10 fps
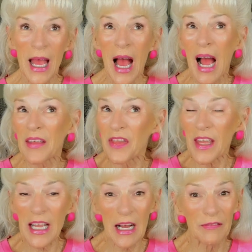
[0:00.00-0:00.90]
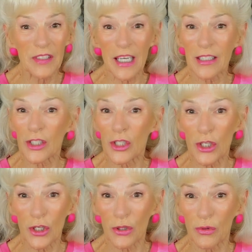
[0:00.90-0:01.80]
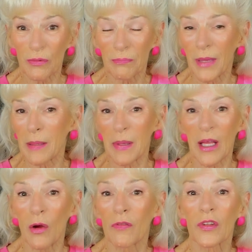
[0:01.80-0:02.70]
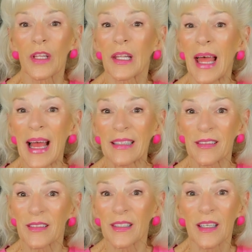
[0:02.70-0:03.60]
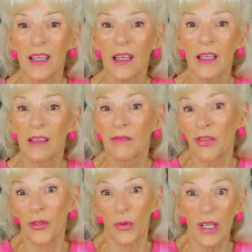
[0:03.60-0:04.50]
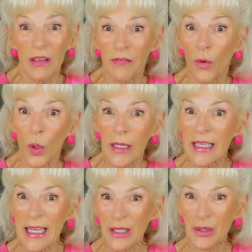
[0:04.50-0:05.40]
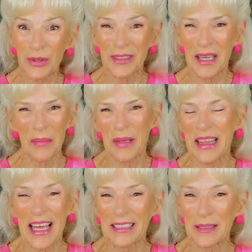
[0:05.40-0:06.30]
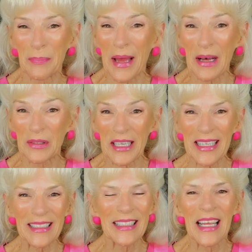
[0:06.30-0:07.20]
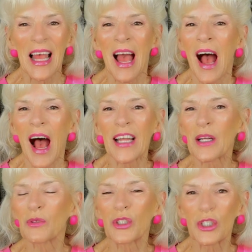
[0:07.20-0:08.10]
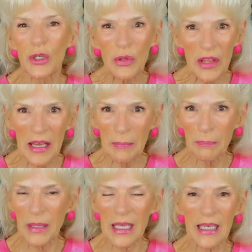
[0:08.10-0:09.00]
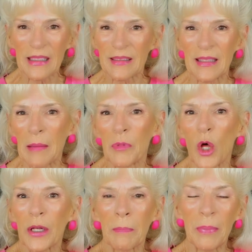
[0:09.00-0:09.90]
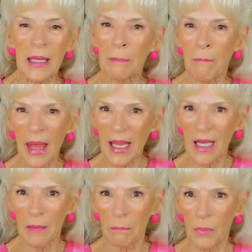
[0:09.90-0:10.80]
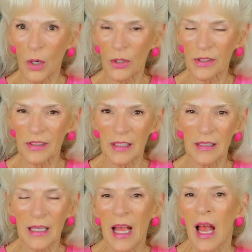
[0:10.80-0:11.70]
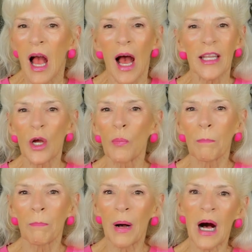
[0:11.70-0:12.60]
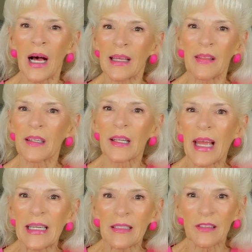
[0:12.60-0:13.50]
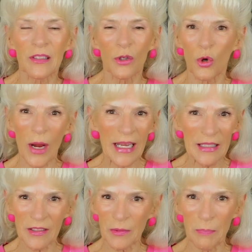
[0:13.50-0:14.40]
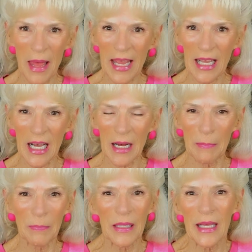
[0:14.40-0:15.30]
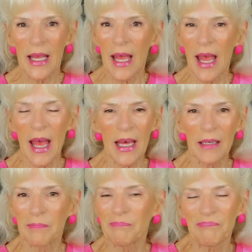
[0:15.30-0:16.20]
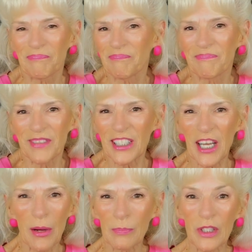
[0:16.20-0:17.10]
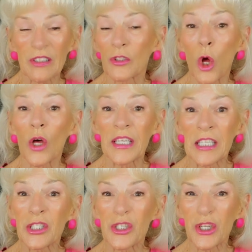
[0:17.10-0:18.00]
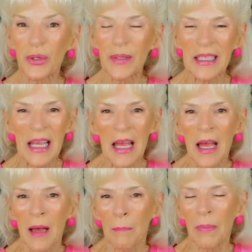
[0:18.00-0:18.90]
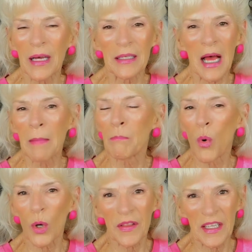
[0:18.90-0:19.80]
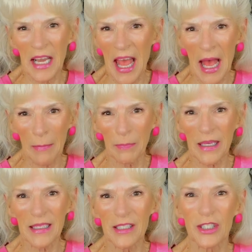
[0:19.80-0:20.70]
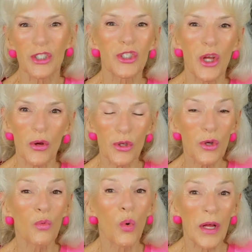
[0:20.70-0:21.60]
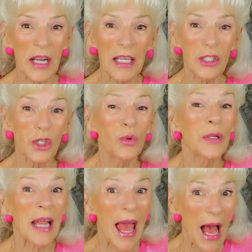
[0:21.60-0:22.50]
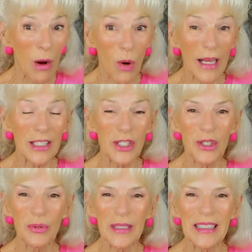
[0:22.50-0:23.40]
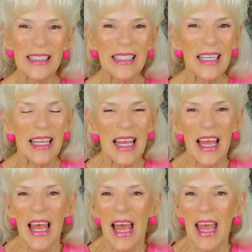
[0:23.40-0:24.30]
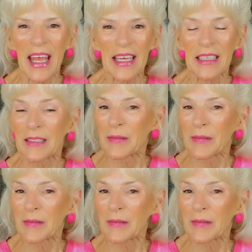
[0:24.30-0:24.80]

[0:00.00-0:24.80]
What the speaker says: I think I've done two, maybe over the last 3-4 years. I mean, that's about it. I don't do them because I'm not a big makeup person. I don't buy the latest and greatest makeup, and I'm just not into it. But I'm more than happy to show you what I do and how I do it. And